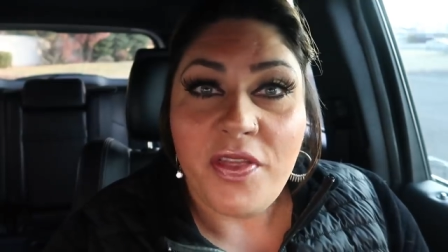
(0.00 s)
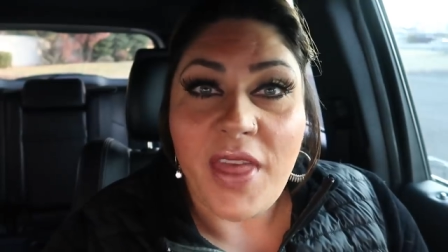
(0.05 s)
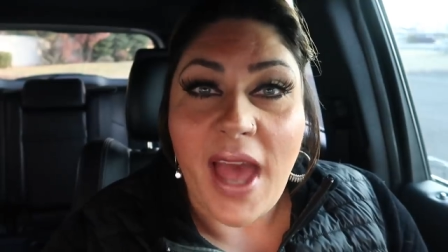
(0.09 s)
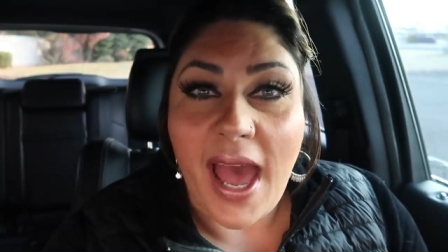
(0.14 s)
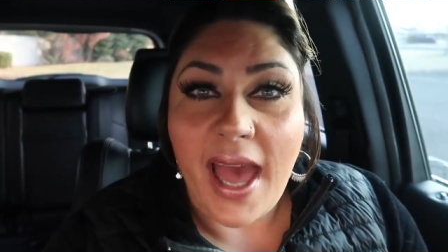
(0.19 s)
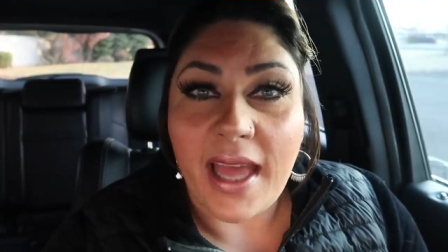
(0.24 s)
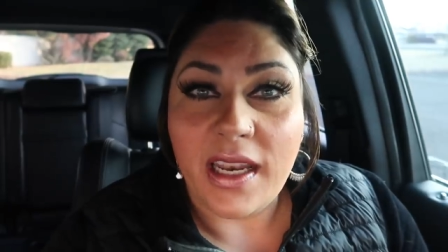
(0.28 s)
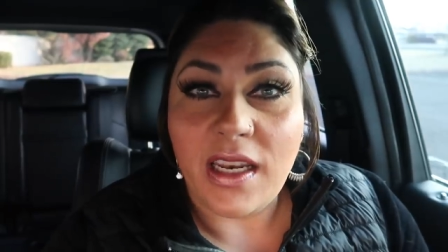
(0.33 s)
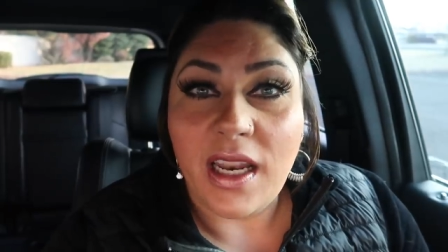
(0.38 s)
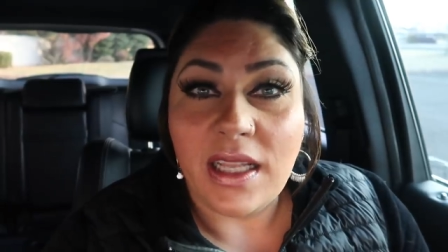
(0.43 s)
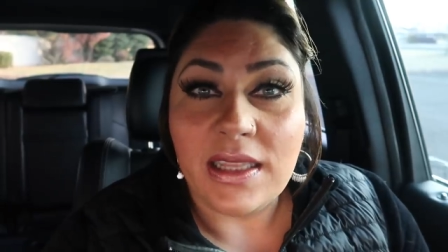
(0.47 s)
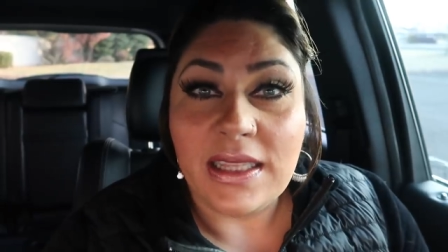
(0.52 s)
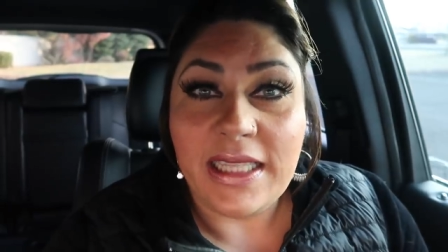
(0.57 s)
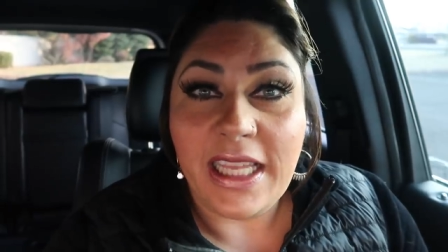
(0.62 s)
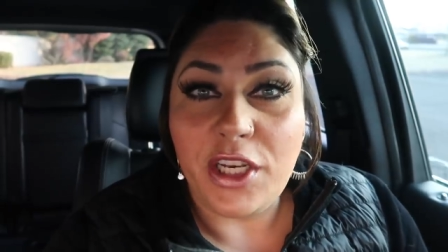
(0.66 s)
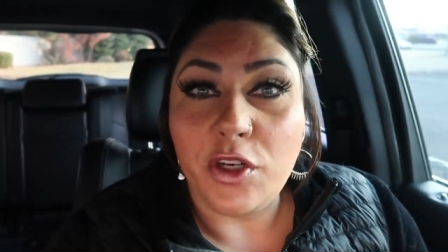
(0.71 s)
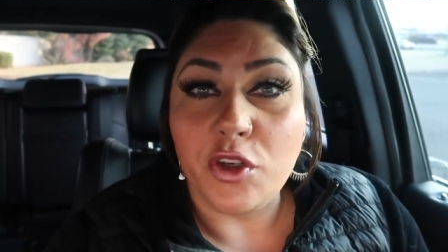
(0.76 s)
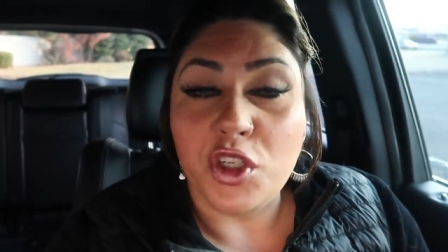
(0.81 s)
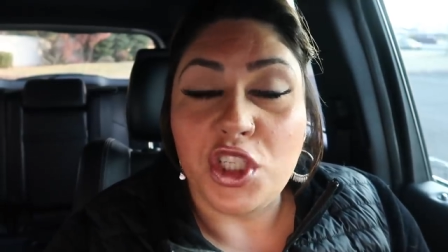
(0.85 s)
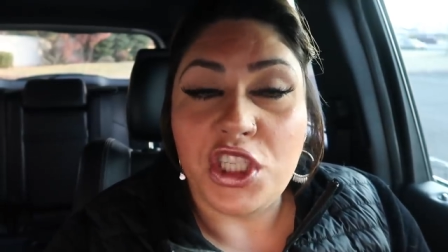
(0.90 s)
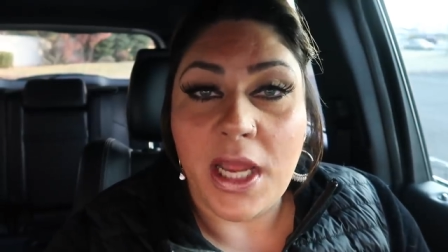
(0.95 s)
that
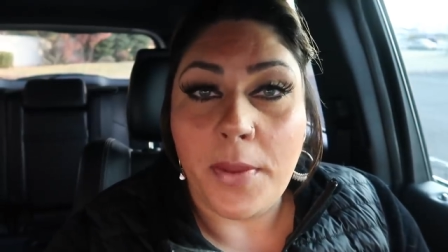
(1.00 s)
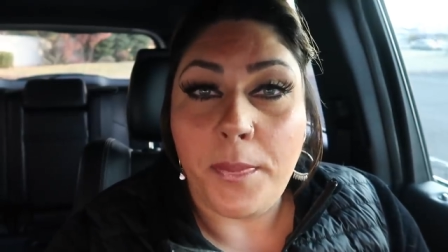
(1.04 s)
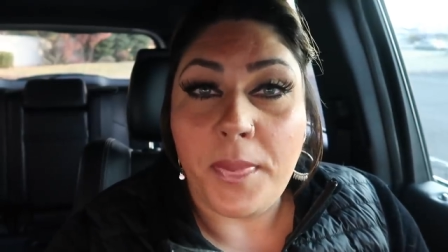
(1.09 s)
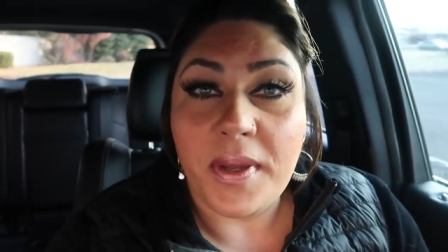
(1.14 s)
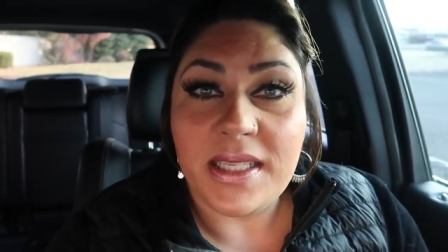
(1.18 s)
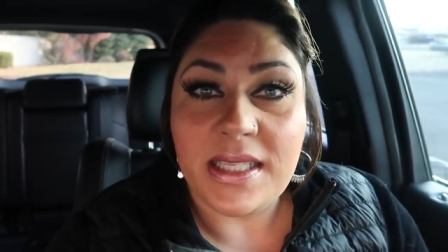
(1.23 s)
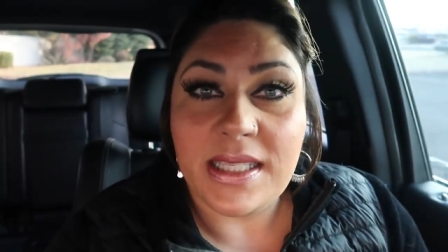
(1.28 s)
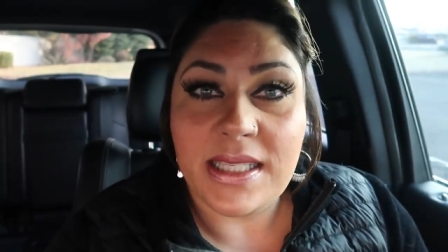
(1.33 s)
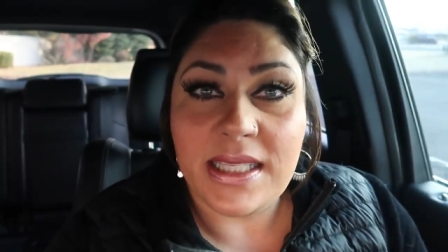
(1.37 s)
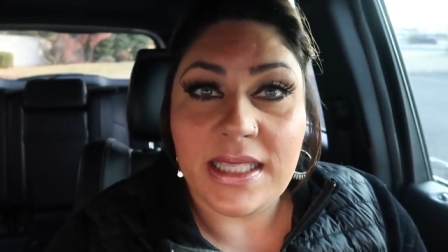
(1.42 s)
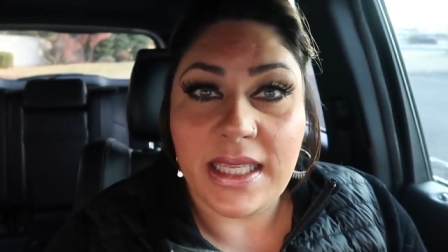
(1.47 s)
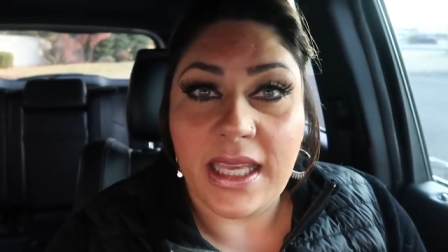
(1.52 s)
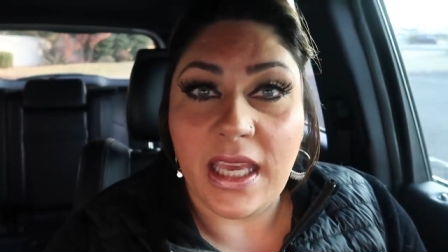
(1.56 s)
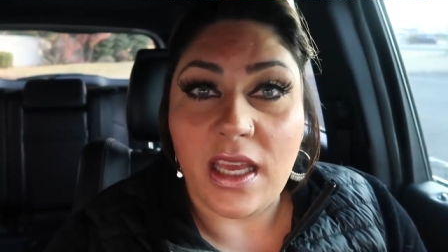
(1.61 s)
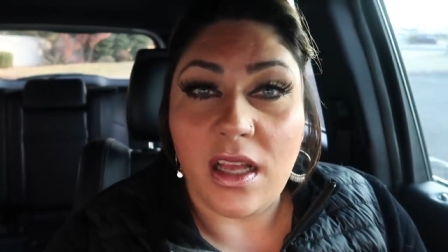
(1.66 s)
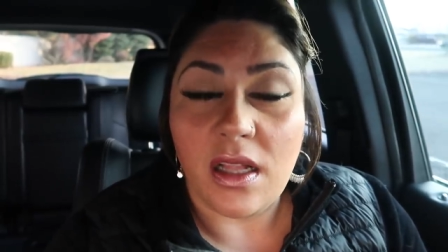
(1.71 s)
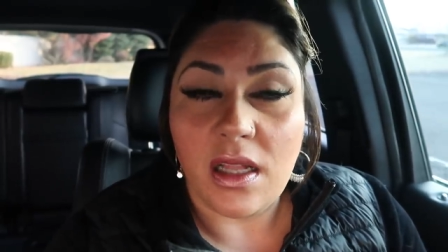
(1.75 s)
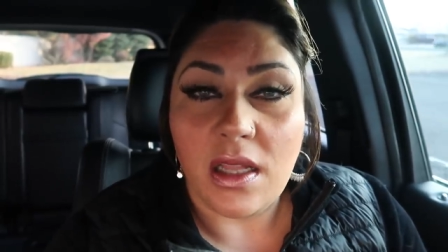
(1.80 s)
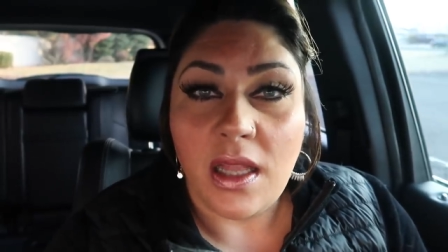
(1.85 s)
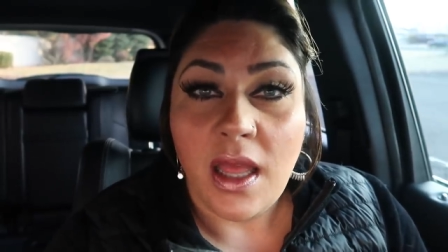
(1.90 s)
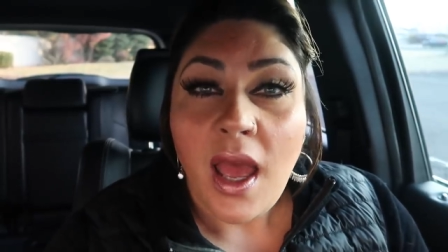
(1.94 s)
leadership
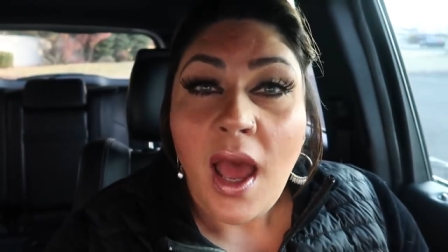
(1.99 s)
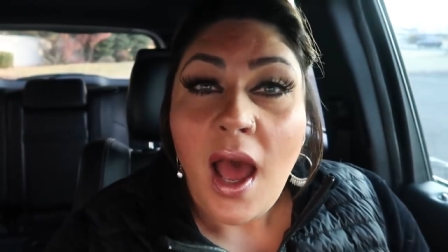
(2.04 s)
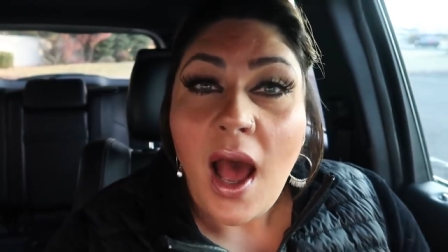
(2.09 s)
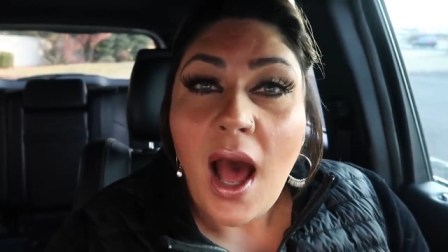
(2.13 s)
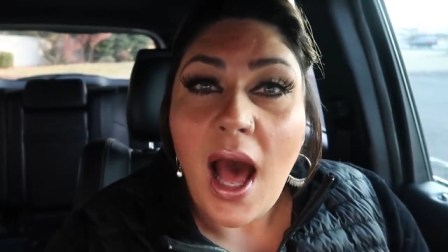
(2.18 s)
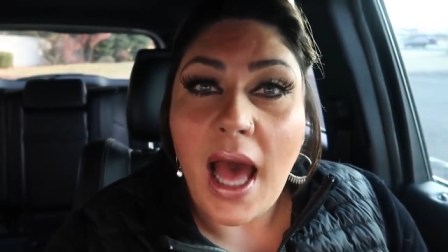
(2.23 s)
skill.